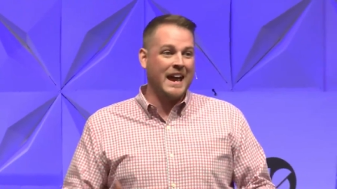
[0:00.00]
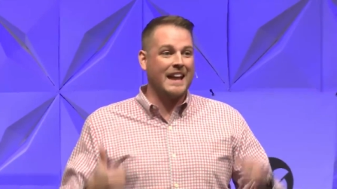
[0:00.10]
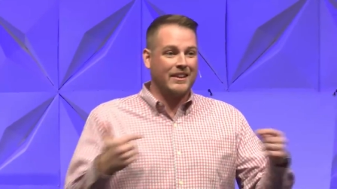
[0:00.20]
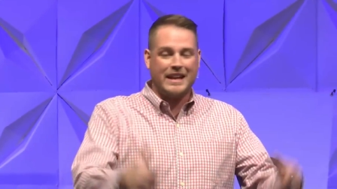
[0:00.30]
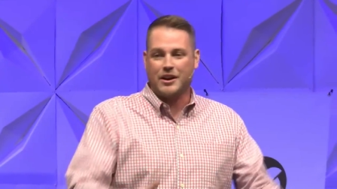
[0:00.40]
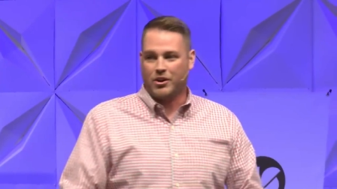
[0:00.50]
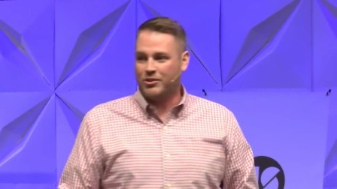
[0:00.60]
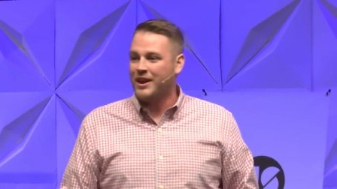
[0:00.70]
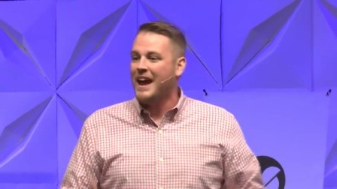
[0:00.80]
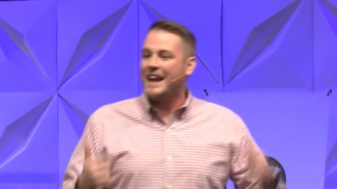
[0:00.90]
and
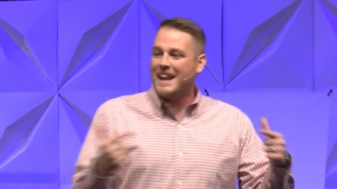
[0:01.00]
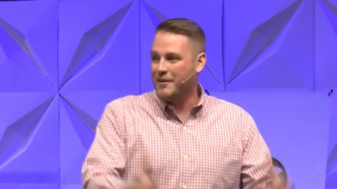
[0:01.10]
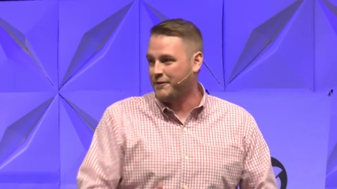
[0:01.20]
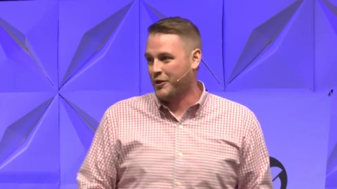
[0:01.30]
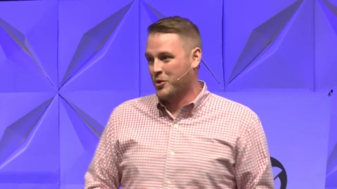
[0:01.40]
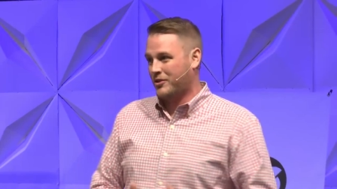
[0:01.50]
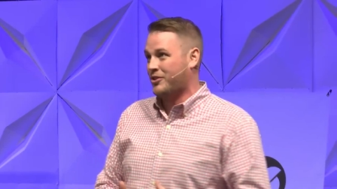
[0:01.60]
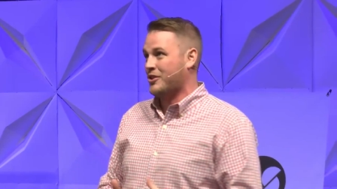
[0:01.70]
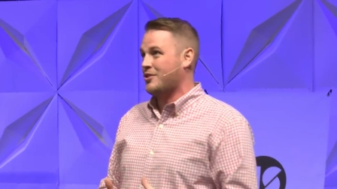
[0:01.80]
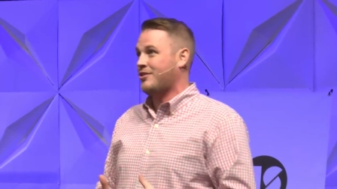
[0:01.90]
leaders and
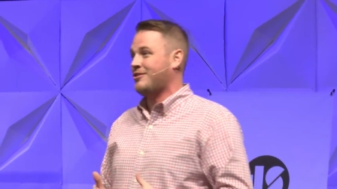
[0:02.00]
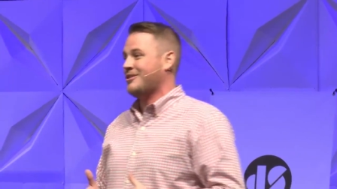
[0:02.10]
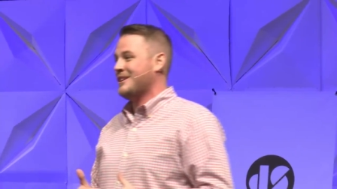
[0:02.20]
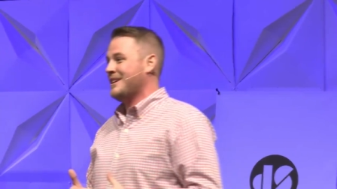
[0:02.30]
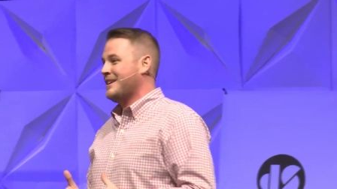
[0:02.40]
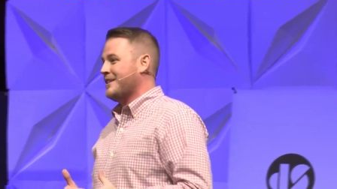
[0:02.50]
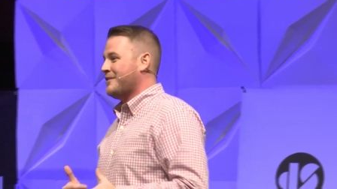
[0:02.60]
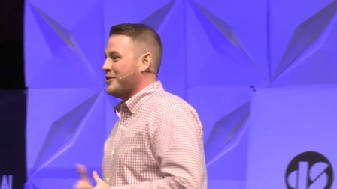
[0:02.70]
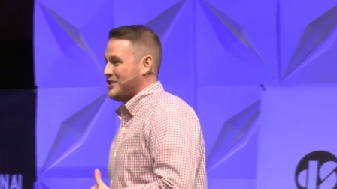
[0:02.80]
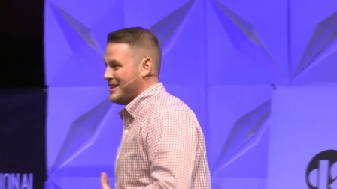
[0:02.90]
influencers
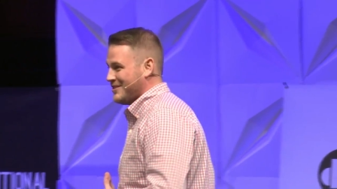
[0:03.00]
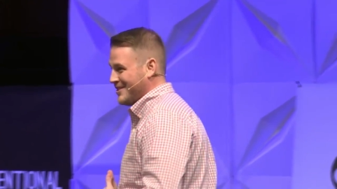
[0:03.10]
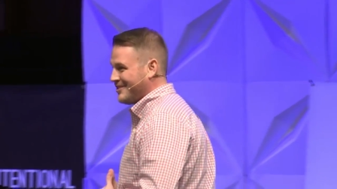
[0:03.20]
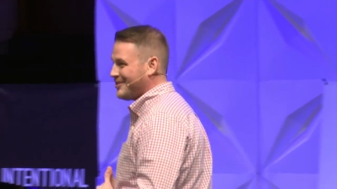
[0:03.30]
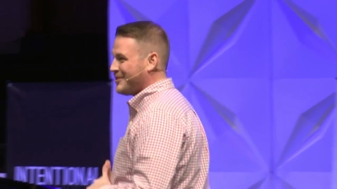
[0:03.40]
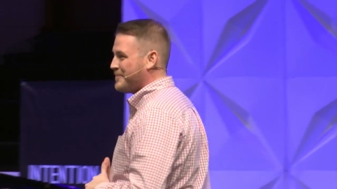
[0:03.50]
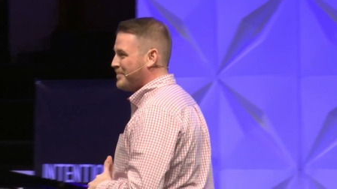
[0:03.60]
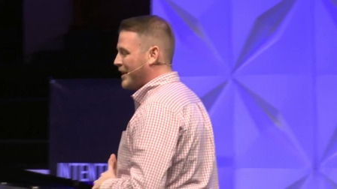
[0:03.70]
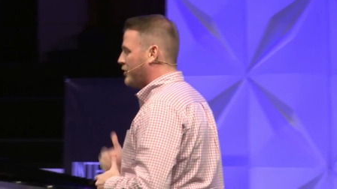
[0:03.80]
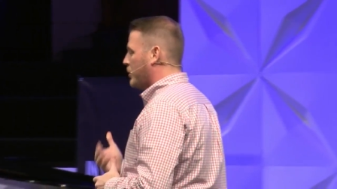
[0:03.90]
for Jesus.
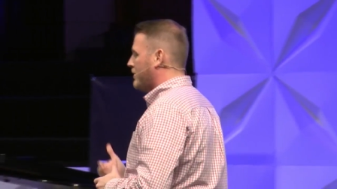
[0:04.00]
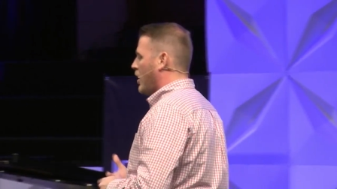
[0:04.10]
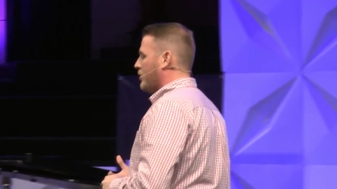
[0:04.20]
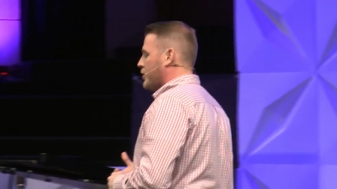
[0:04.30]
And so we've gone